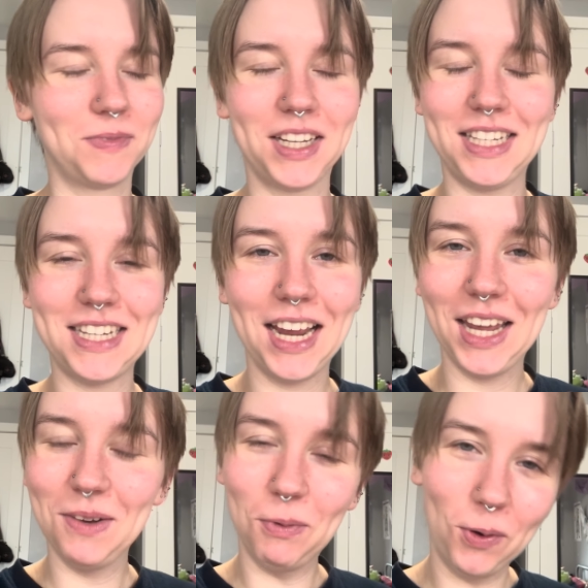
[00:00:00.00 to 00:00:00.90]
it's
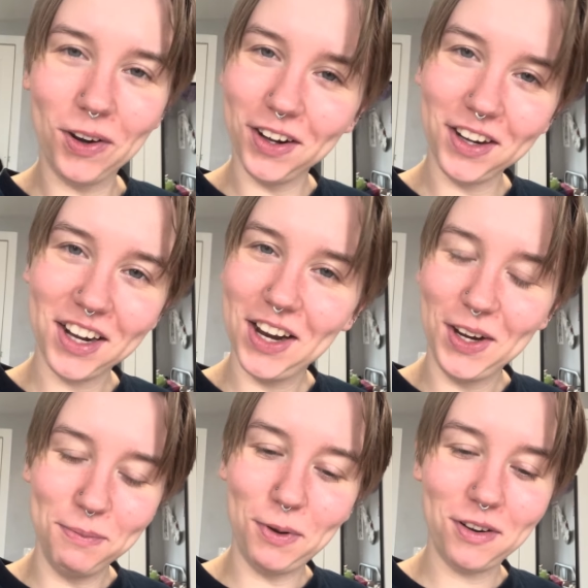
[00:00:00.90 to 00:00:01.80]
taking more
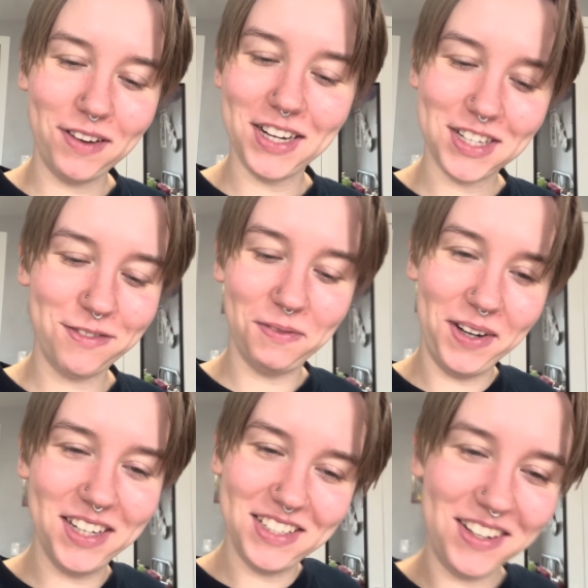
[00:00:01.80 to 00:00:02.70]
motivation for
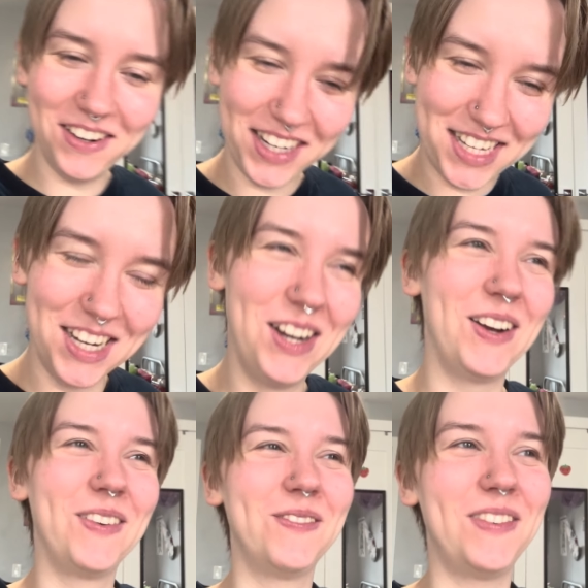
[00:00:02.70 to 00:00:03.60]
me to do it,
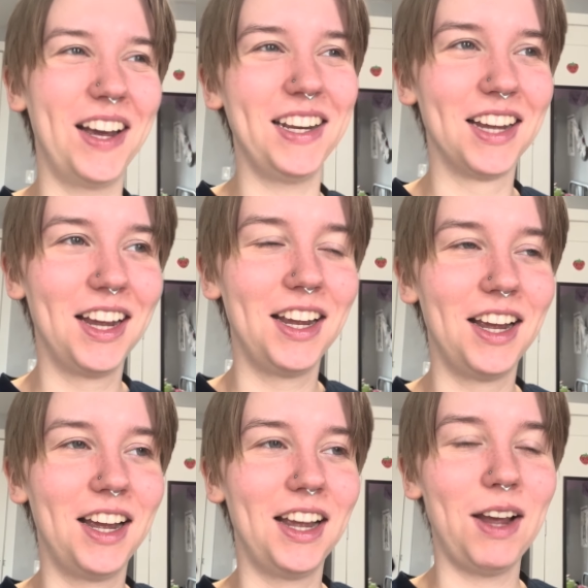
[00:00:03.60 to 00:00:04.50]
but
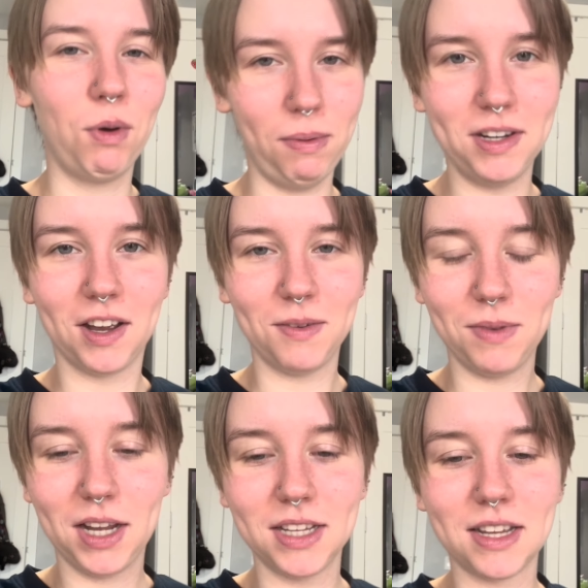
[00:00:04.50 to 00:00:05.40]
it will be done
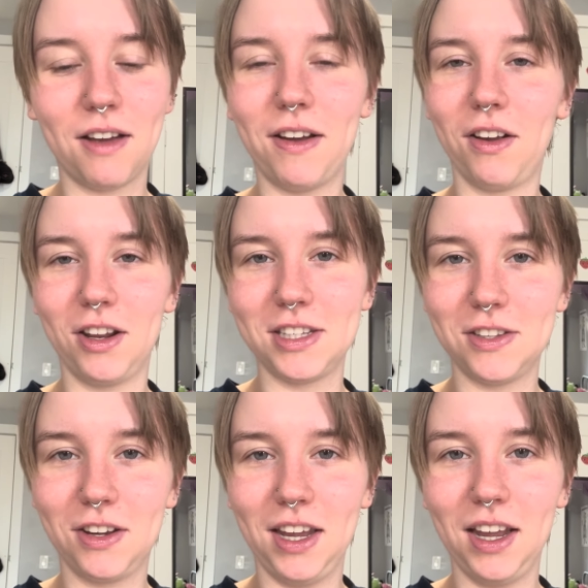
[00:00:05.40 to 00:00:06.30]
because of how good it's
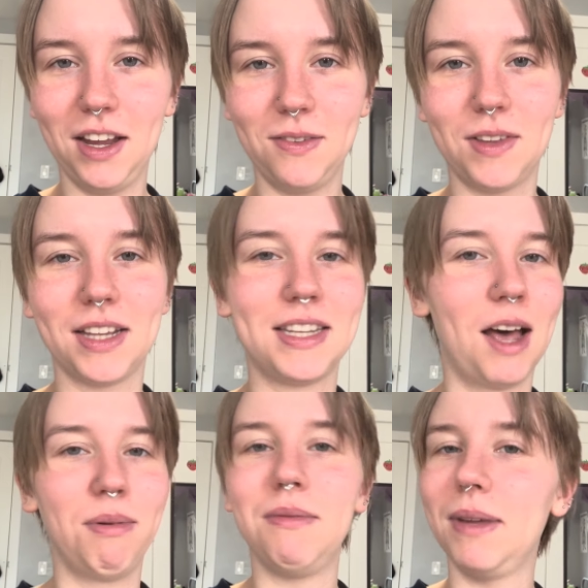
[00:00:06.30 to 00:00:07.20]
looking. That's
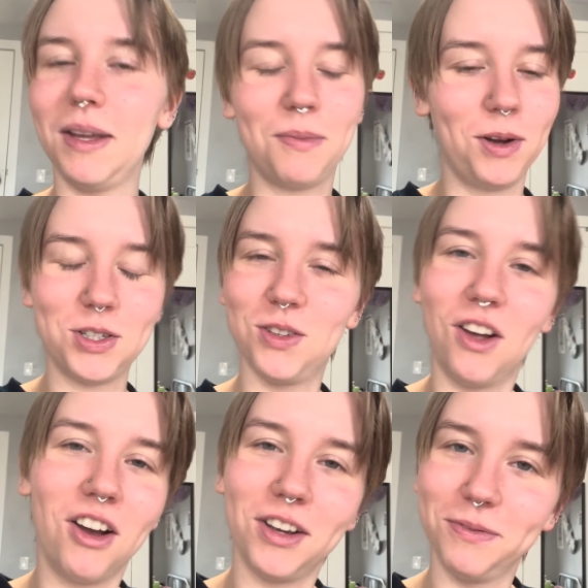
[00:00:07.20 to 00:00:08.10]
helping me push along.